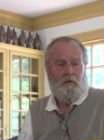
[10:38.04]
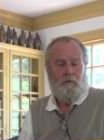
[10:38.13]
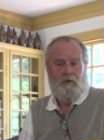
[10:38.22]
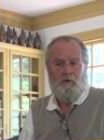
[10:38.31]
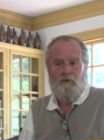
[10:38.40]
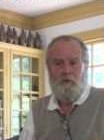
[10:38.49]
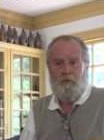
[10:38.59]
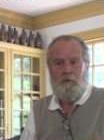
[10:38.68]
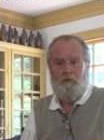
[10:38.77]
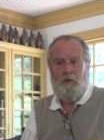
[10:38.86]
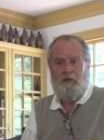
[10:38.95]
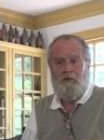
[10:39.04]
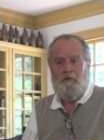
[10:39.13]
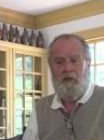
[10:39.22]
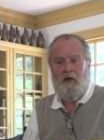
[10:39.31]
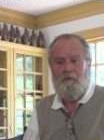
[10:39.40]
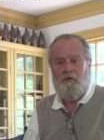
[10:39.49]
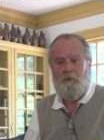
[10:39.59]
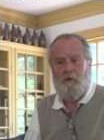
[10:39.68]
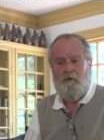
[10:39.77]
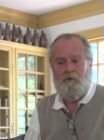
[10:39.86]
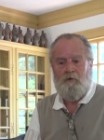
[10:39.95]
Because from the perspective of the average
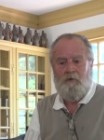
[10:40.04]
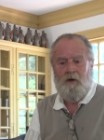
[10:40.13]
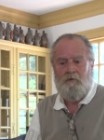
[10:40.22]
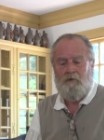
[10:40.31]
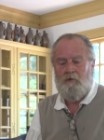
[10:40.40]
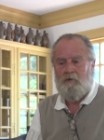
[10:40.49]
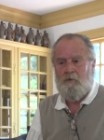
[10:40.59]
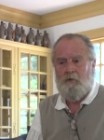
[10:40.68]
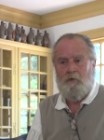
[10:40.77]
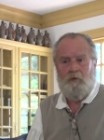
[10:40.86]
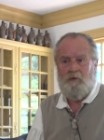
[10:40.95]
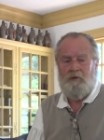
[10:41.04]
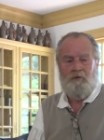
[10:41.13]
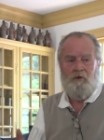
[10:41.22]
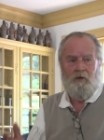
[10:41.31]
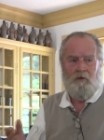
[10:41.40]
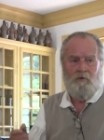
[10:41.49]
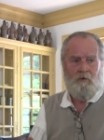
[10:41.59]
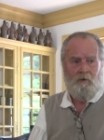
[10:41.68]
person or the average consumer, the book didn't change.